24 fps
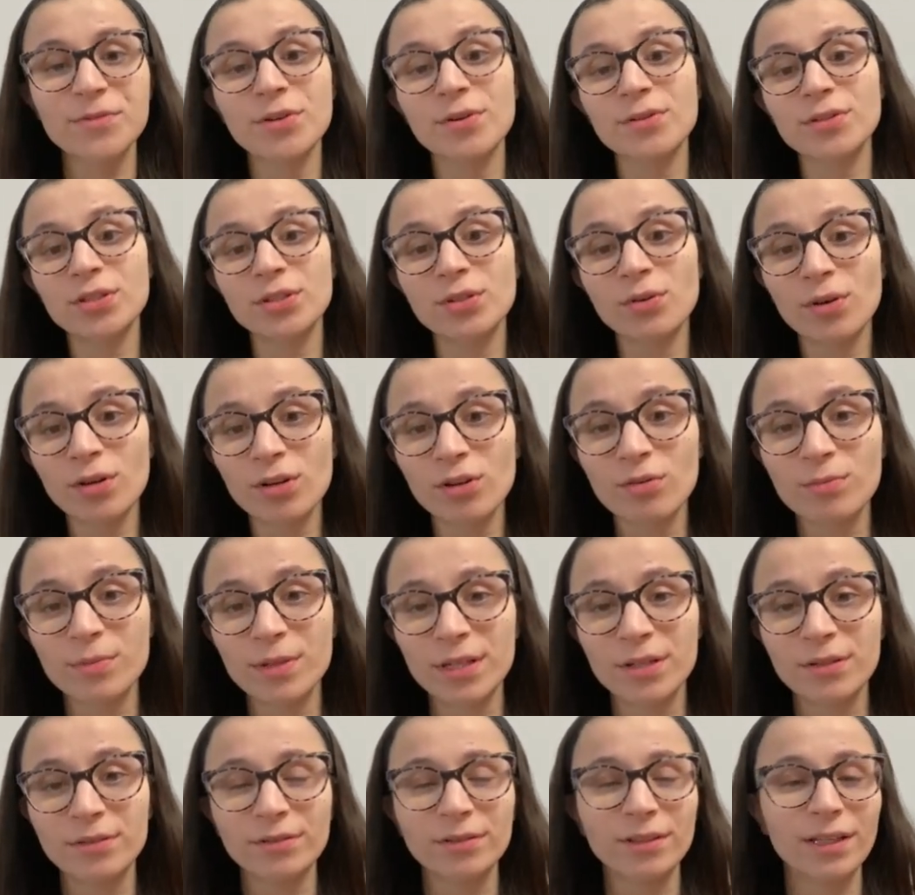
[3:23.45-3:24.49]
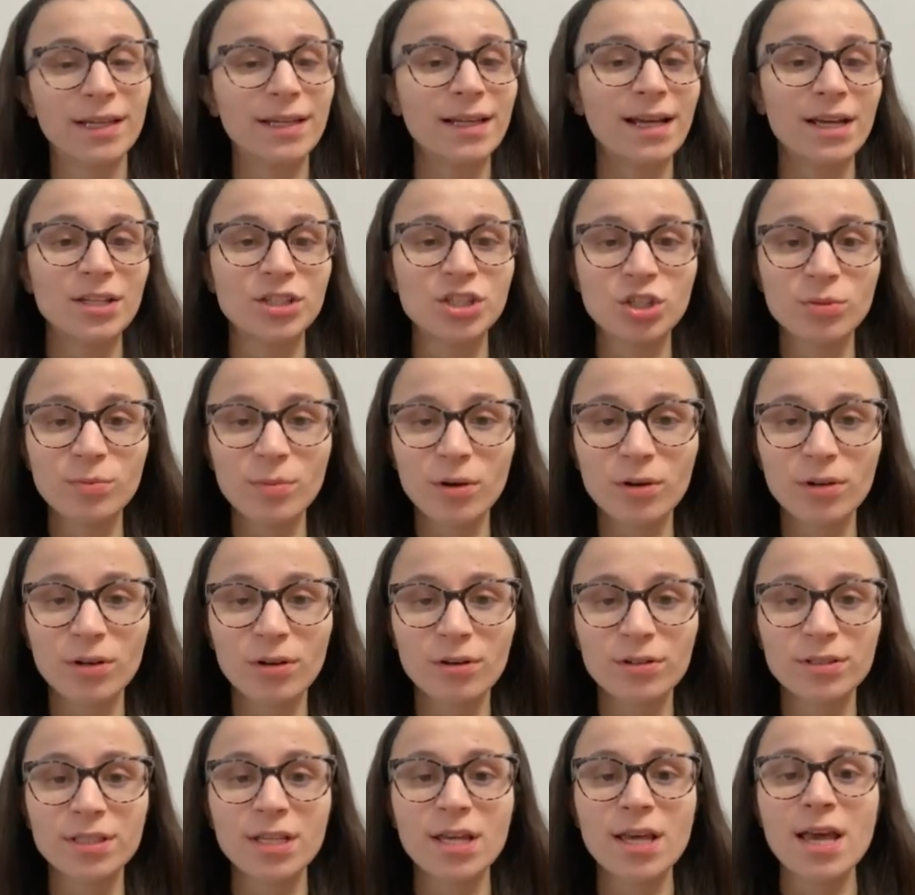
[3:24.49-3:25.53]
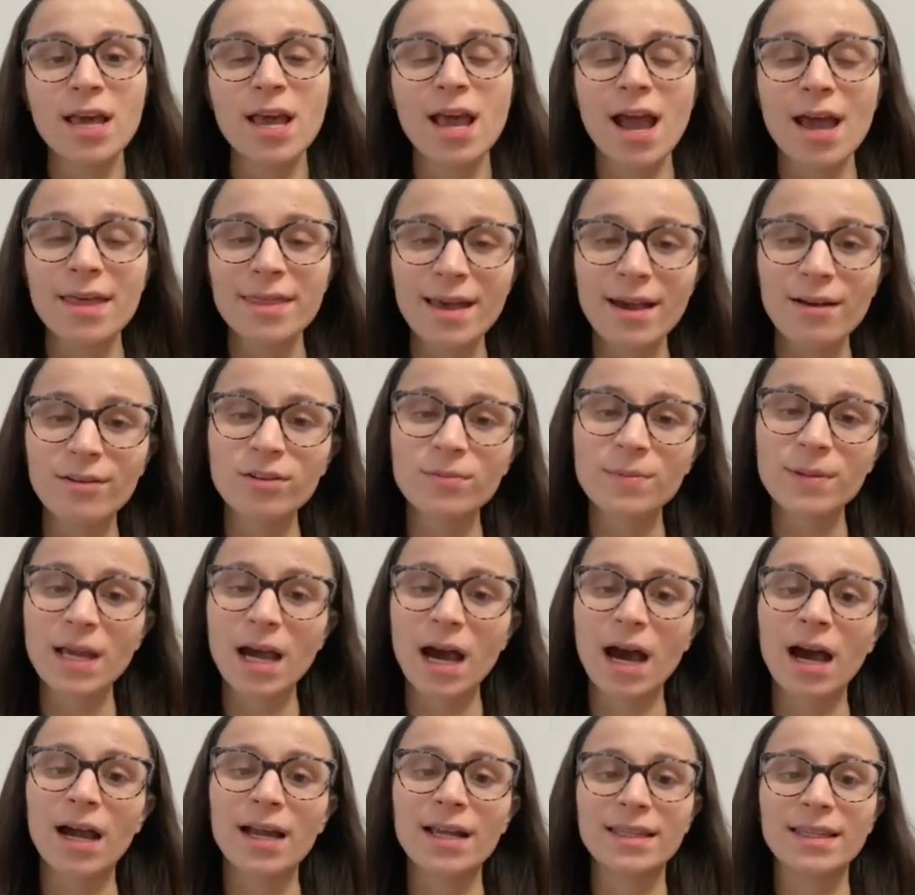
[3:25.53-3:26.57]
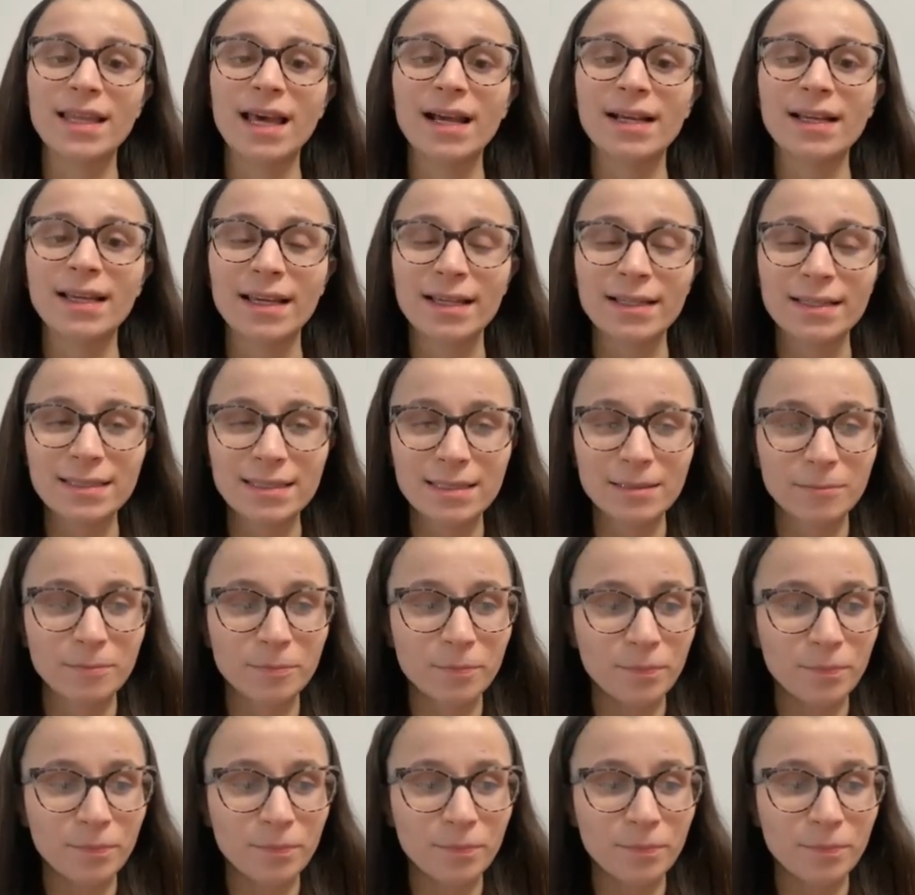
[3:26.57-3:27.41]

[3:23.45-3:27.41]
So it's an autoimmune like Hashimoto's, and that would be high in that case.